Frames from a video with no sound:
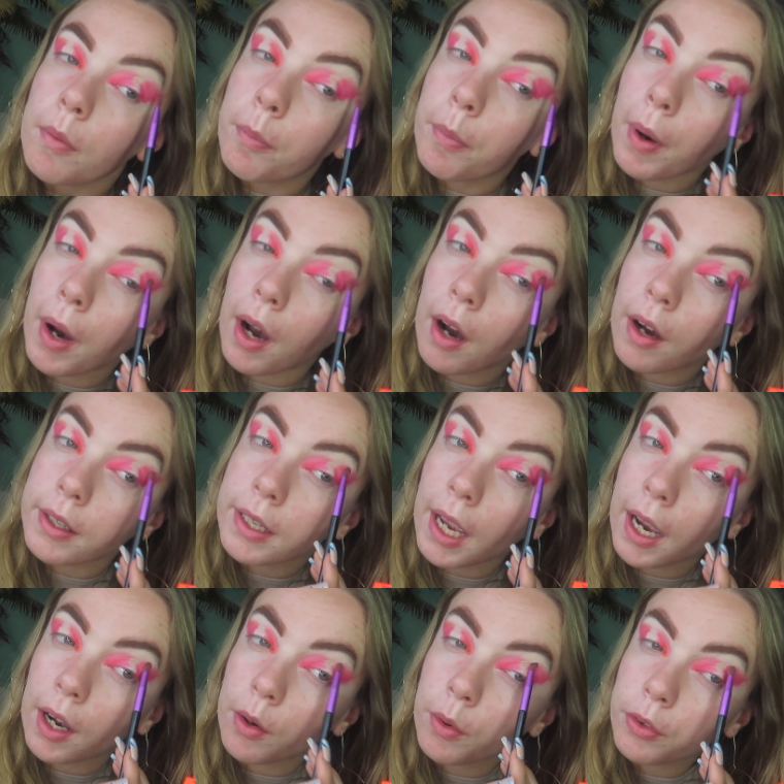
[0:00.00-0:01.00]
But
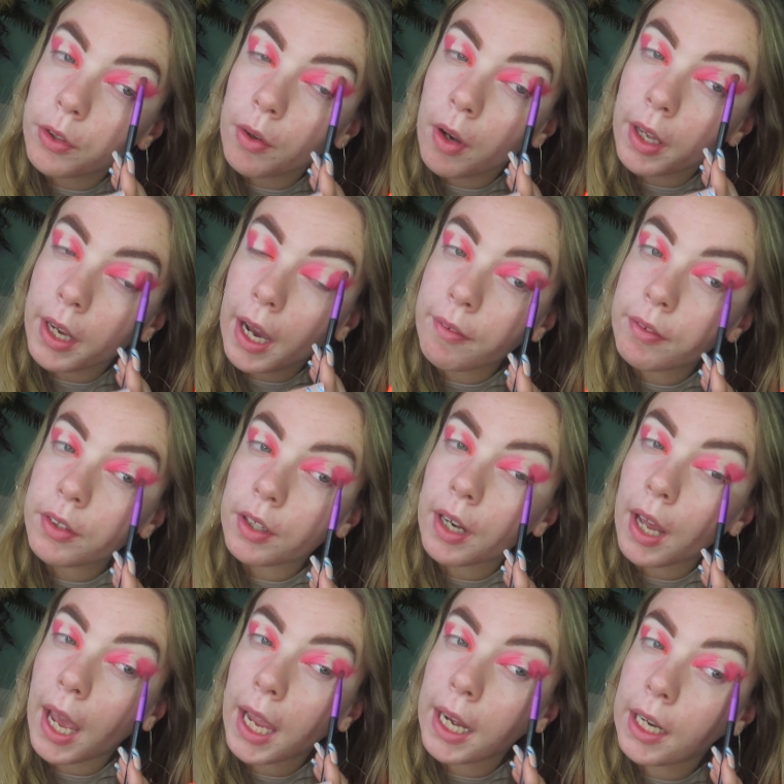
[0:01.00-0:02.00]
yeah, I also like haven't done a
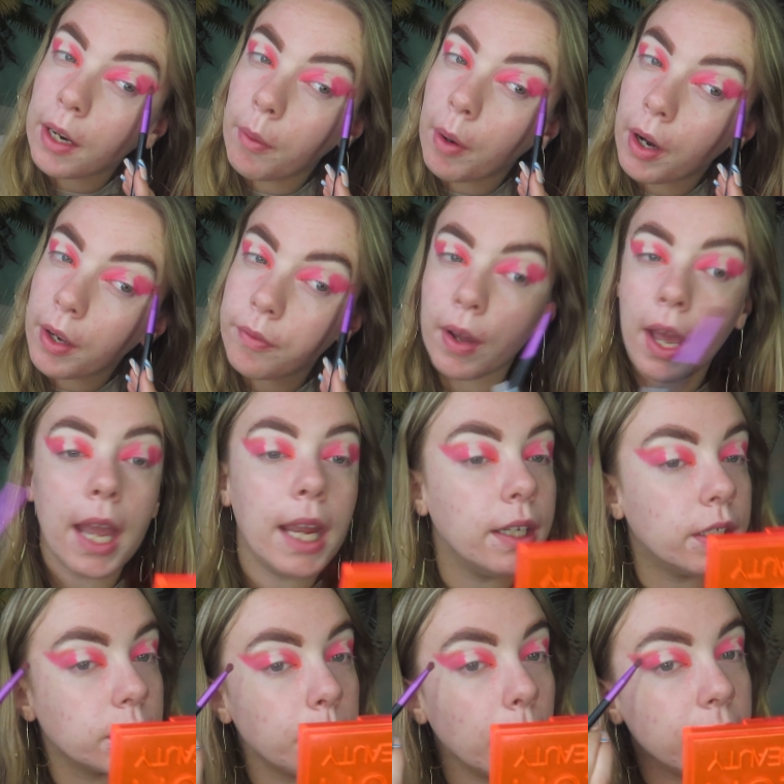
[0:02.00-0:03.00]
halo eye for
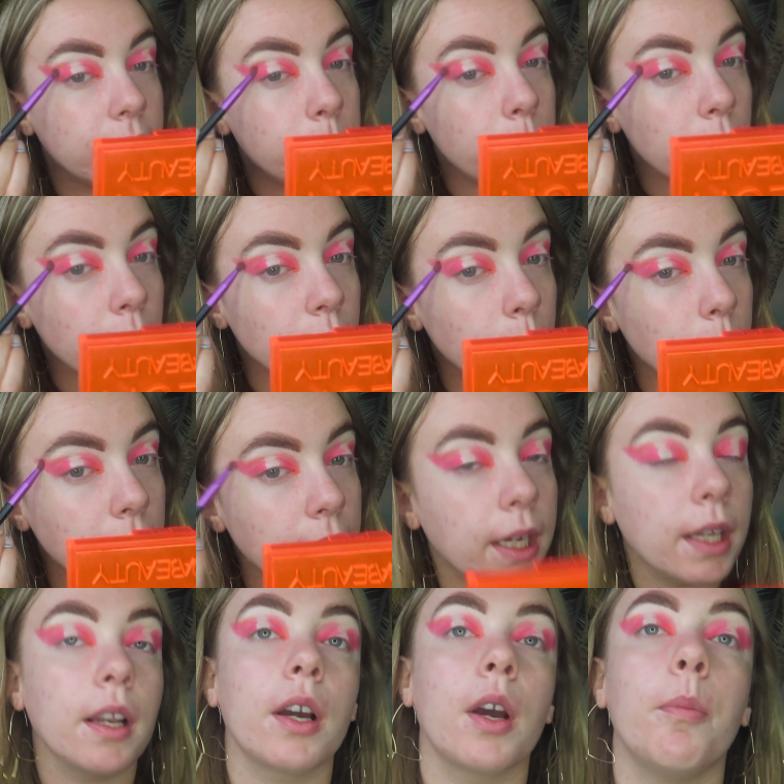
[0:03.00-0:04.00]
ages, but I did one on the
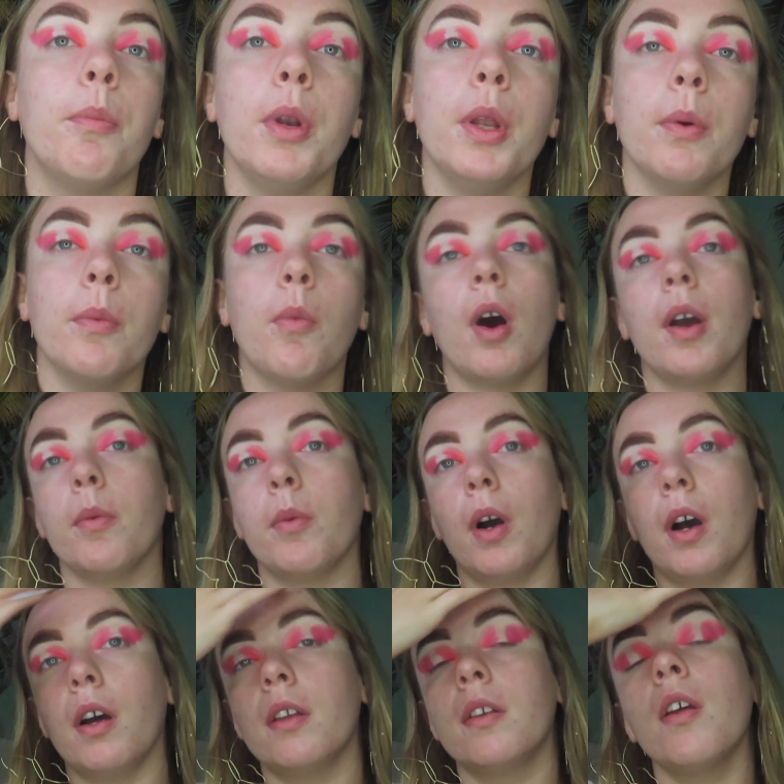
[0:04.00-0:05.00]
weekend, like a blue and white
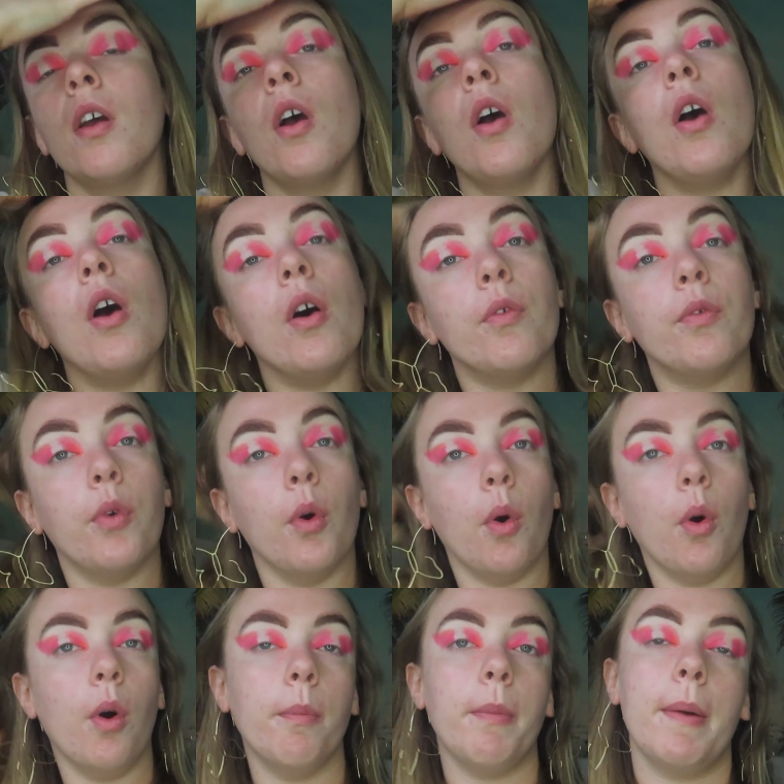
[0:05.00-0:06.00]
one
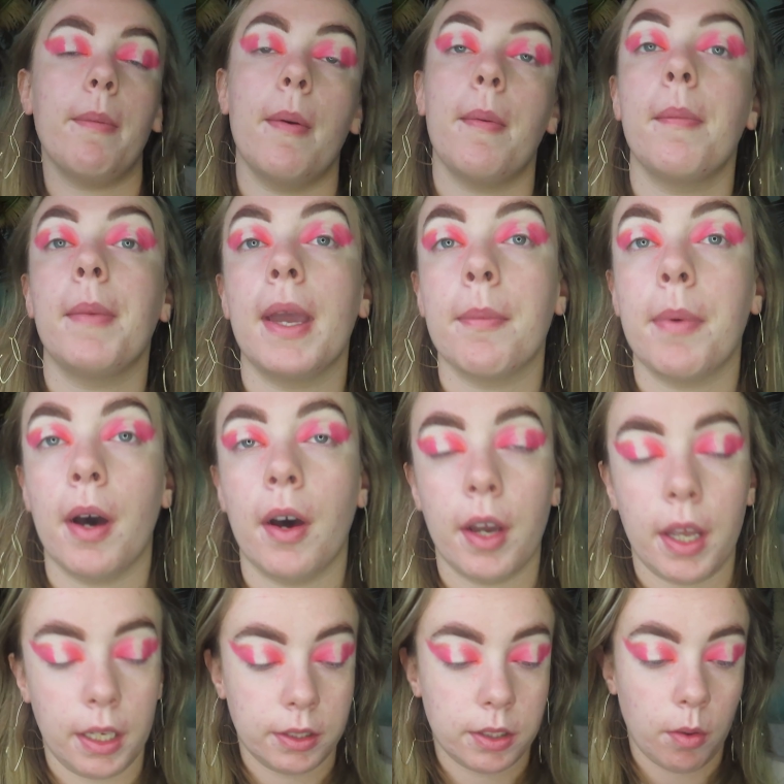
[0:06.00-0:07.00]
for my Mamma Mia
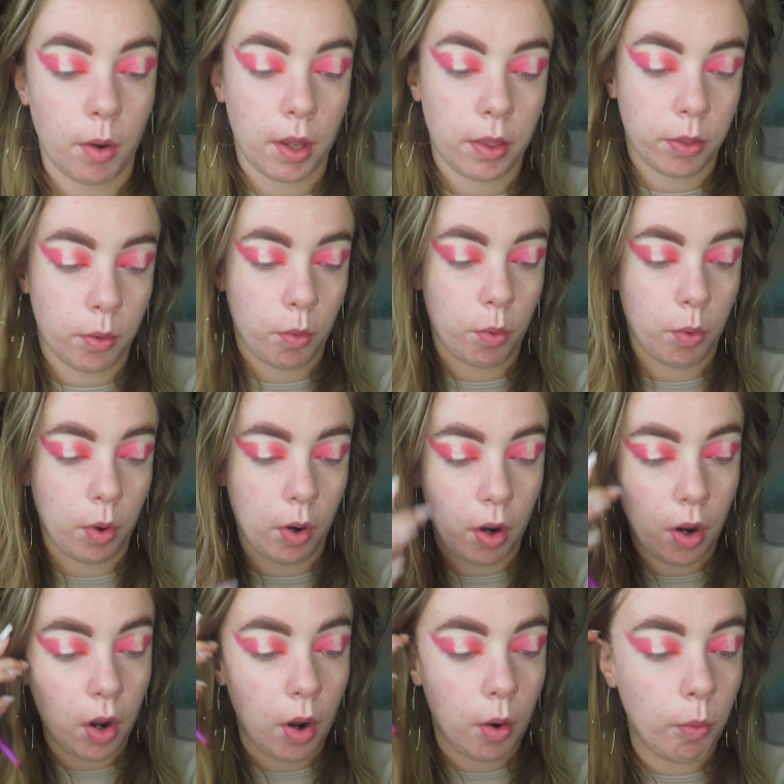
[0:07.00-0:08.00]
party, so I thought,
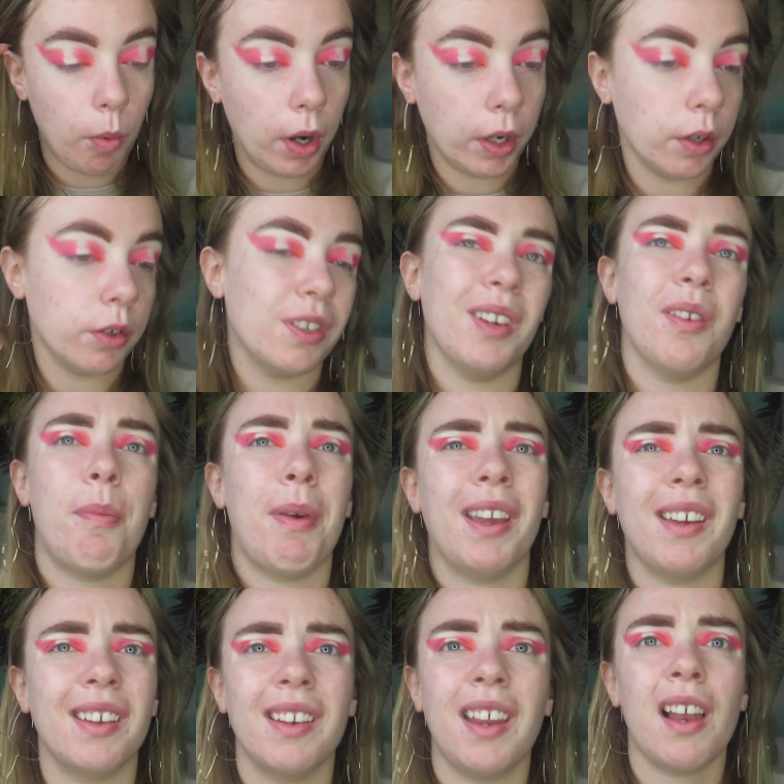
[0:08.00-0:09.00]
why not do a
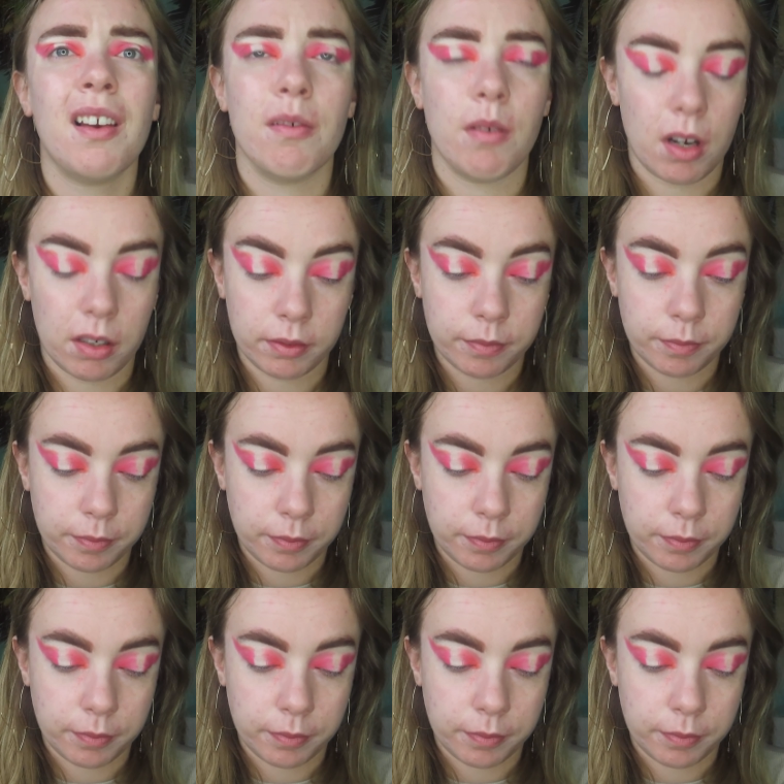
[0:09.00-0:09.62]
pink and yellow one?